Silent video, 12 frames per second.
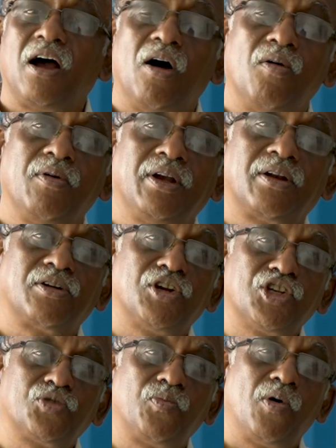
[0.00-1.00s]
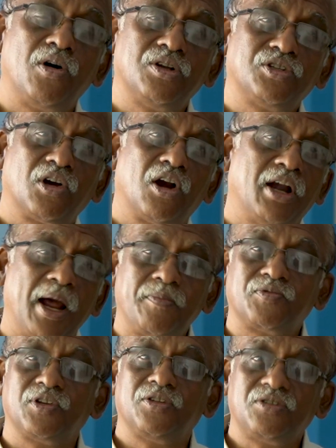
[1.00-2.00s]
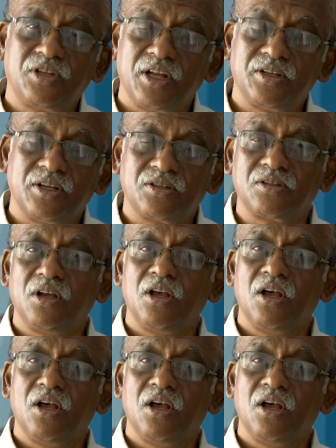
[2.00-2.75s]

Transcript: how it responds or adapts as changes.